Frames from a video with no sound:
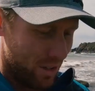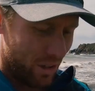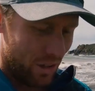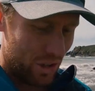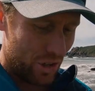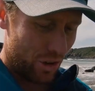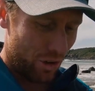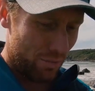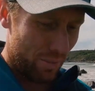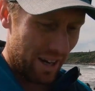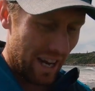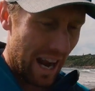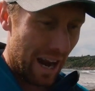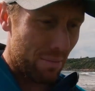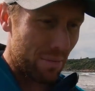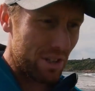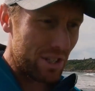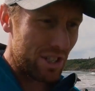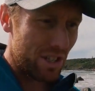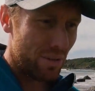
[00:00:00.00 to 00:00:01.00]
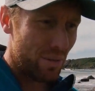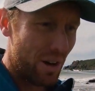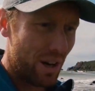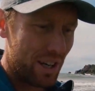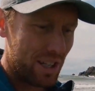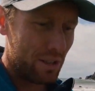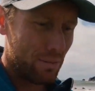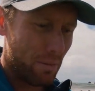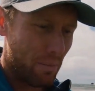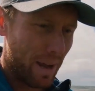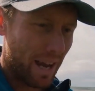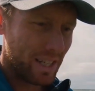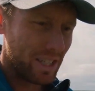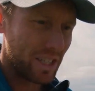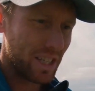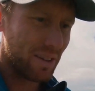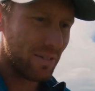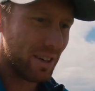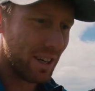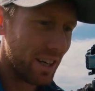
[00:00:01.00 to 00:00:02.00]
not sure if my camera still works. I'm about
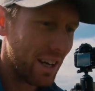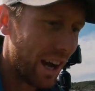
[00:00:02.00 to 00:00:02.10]
to give it a